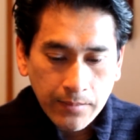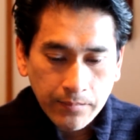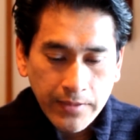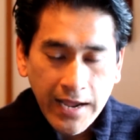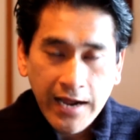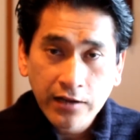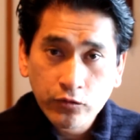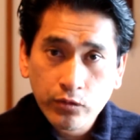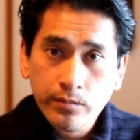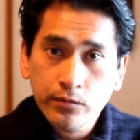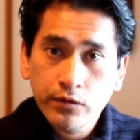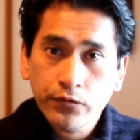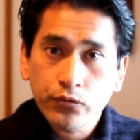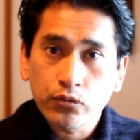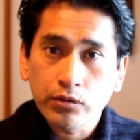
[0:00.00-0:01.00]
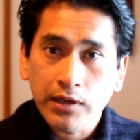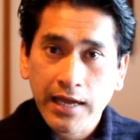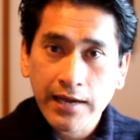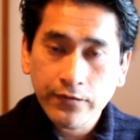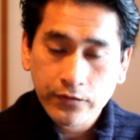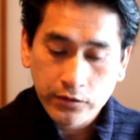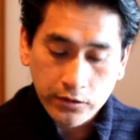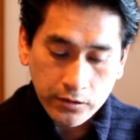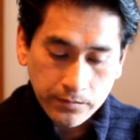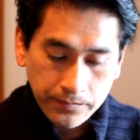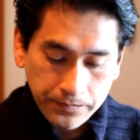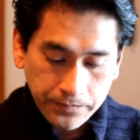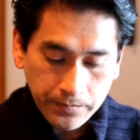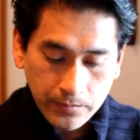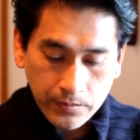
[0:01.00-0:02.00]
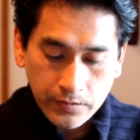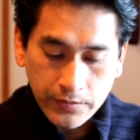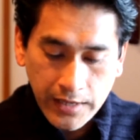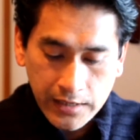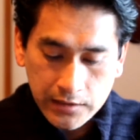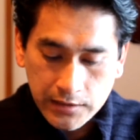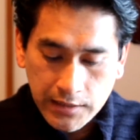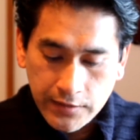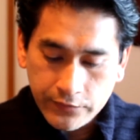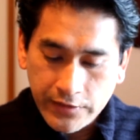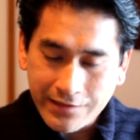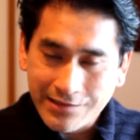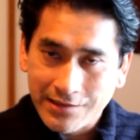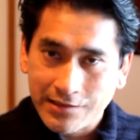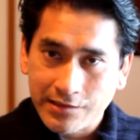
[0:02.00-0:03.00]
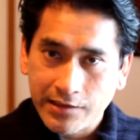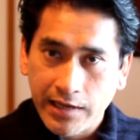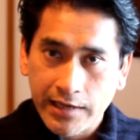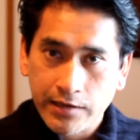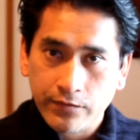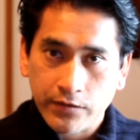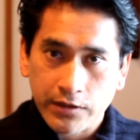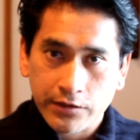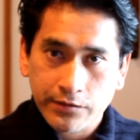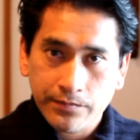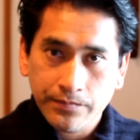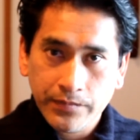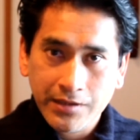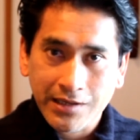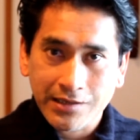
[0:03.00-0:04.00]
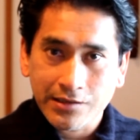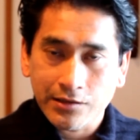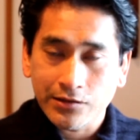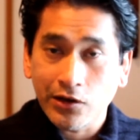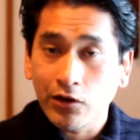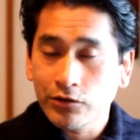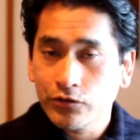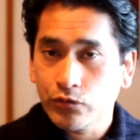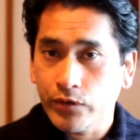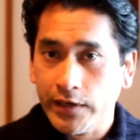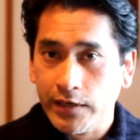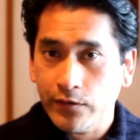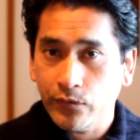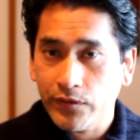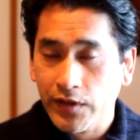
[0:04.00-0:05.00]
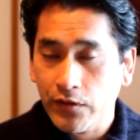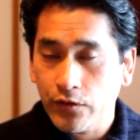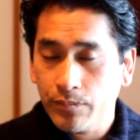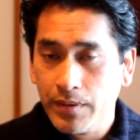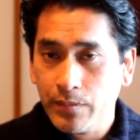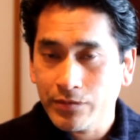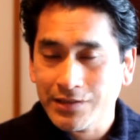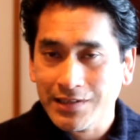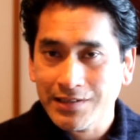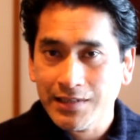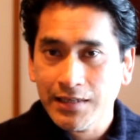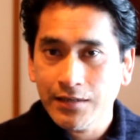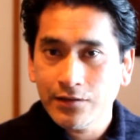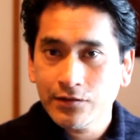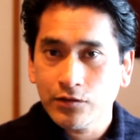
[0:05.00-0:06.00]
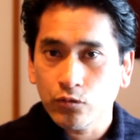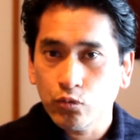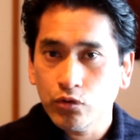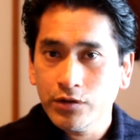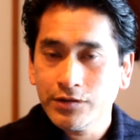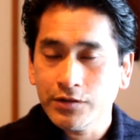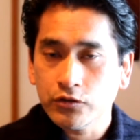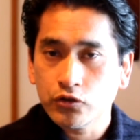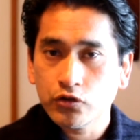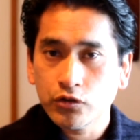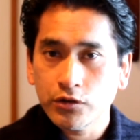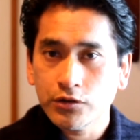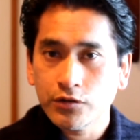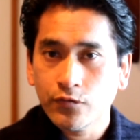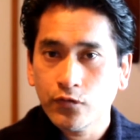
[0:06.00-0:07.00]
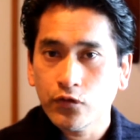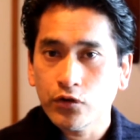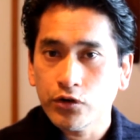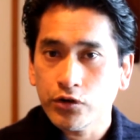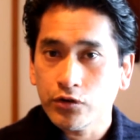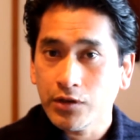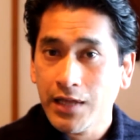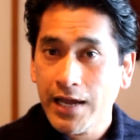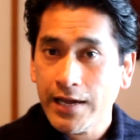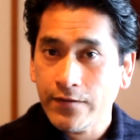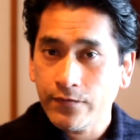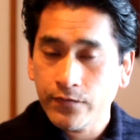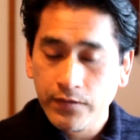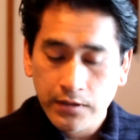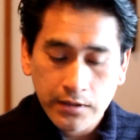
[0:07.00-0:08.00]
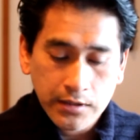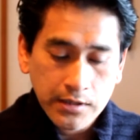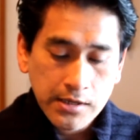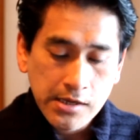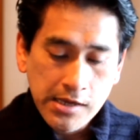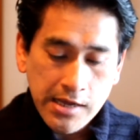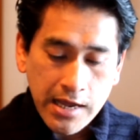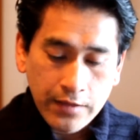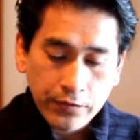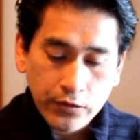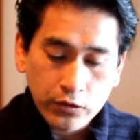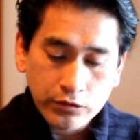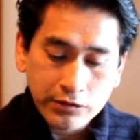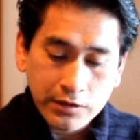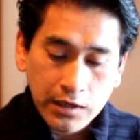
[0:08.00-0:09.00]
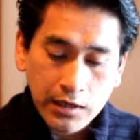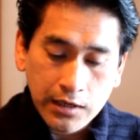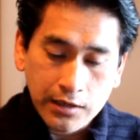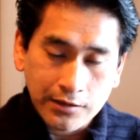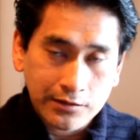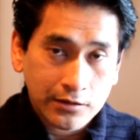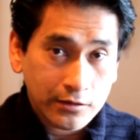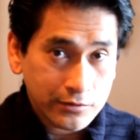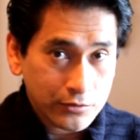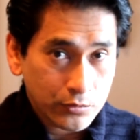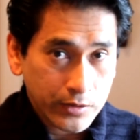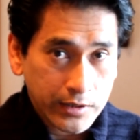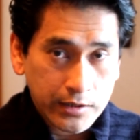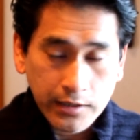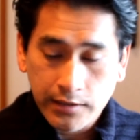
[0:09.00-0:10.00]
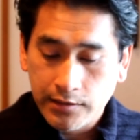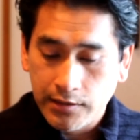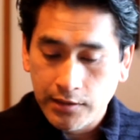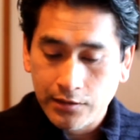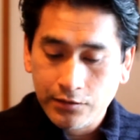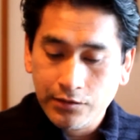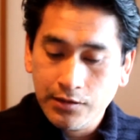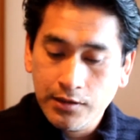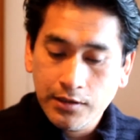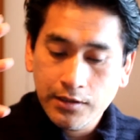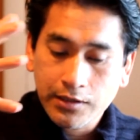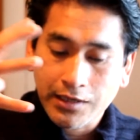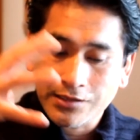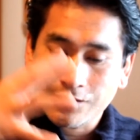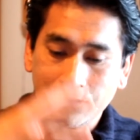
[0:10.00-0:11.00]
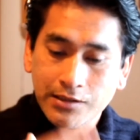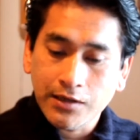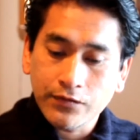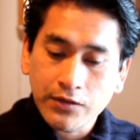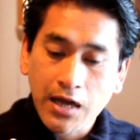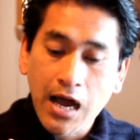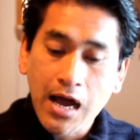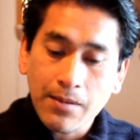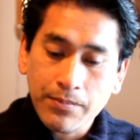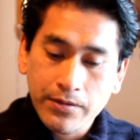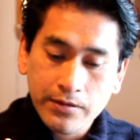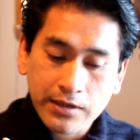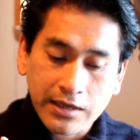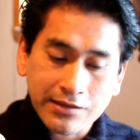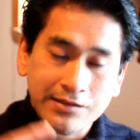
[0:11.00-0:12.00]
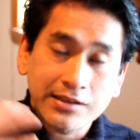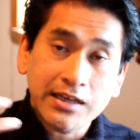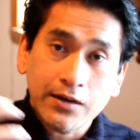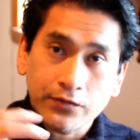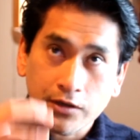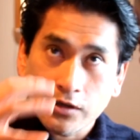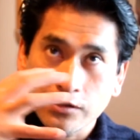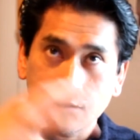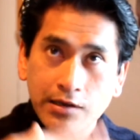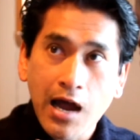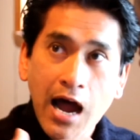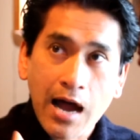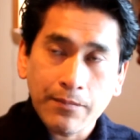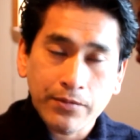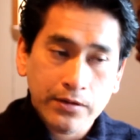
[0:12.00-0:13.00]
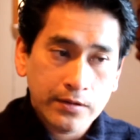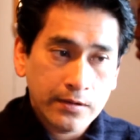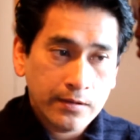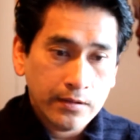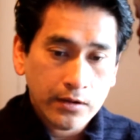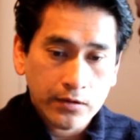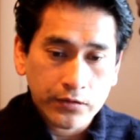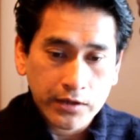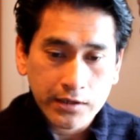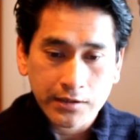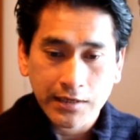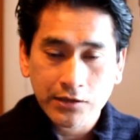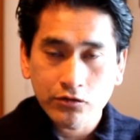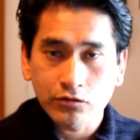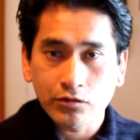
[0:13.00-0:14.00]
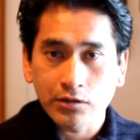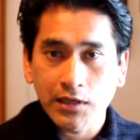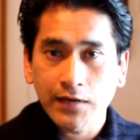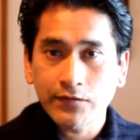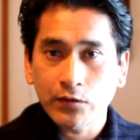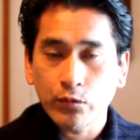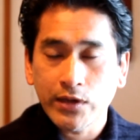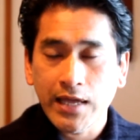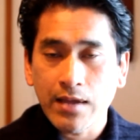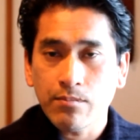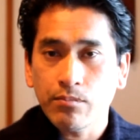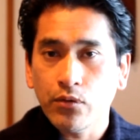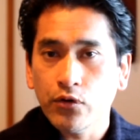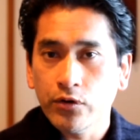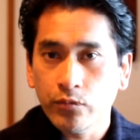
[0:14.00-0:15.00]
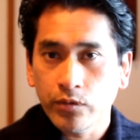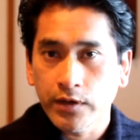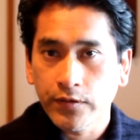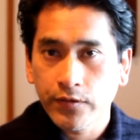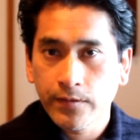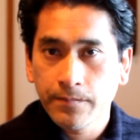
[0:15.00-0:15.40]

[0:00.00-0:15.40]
As we move through life, though, that love that's inside of us gets adulterated with other people's ideas, their woulds and shoulds for your life. And those adulterated ideas get stuffed on top of the connection to love that we came born with.